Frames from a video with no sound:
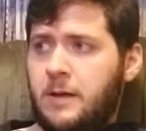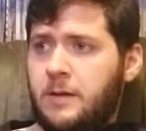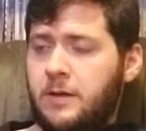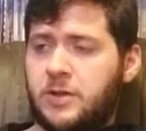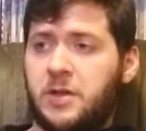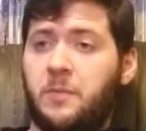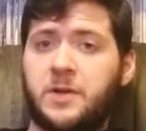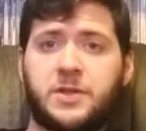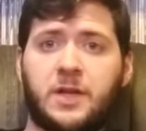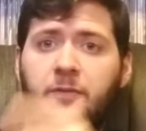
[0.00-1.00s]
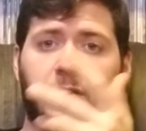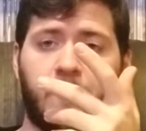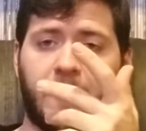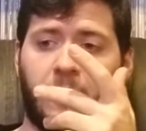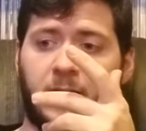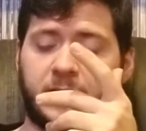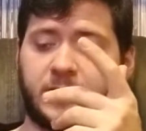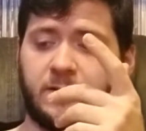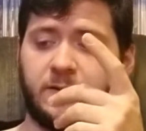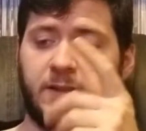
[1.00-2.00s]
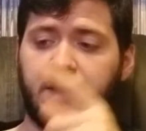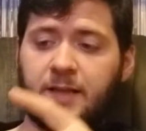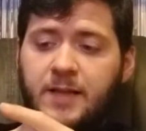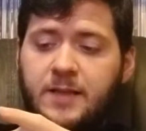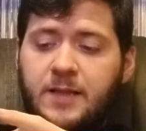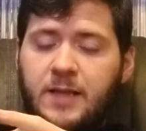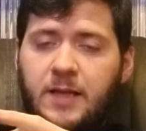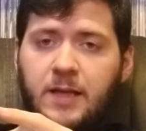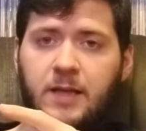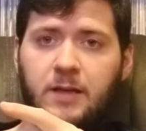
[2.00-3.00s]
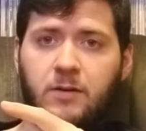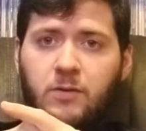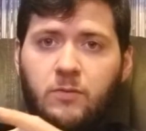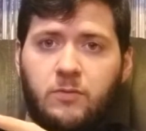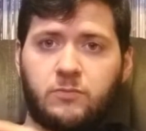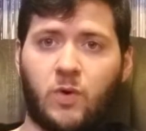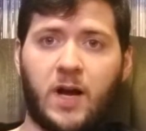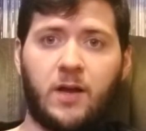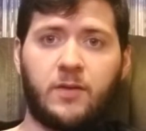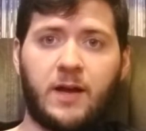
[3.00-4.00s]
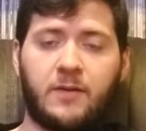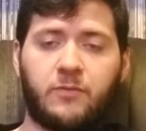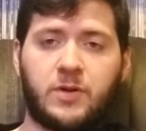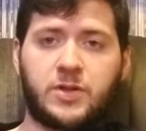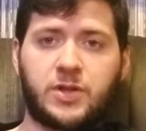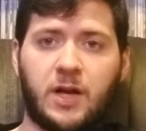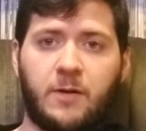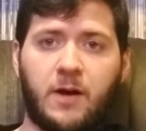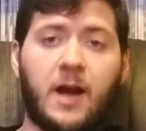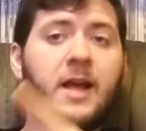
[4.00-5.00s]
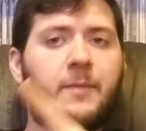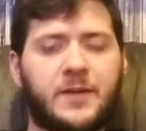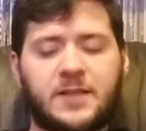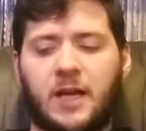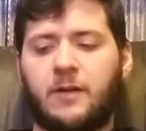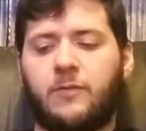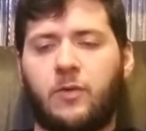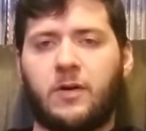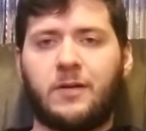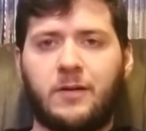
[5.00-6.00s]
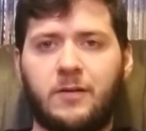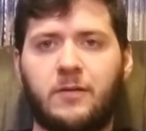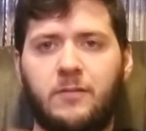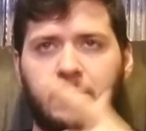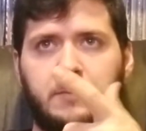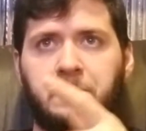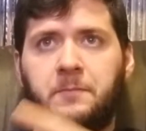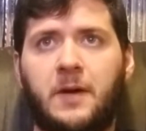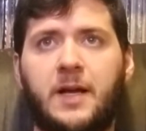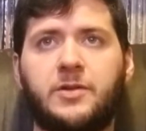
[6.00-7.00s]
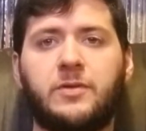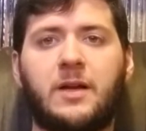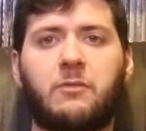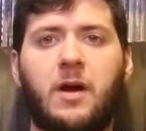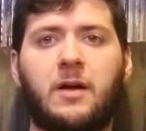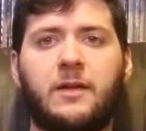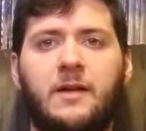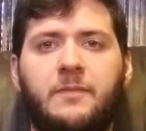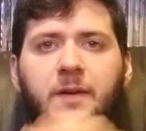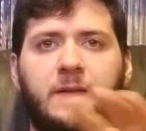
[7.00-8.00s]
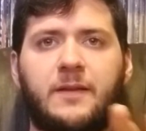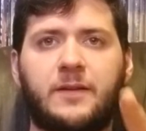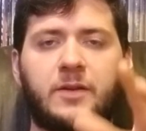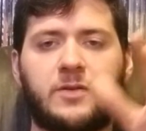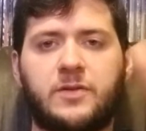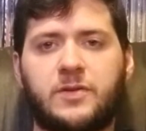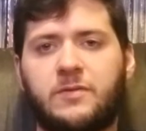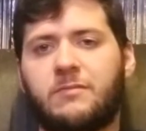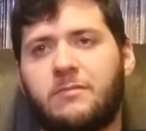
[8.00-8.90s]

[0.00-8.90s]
There's so much stuff coming out. I still need to get the Wildlife, which I am excited for. I do like Wildlife, but I think there's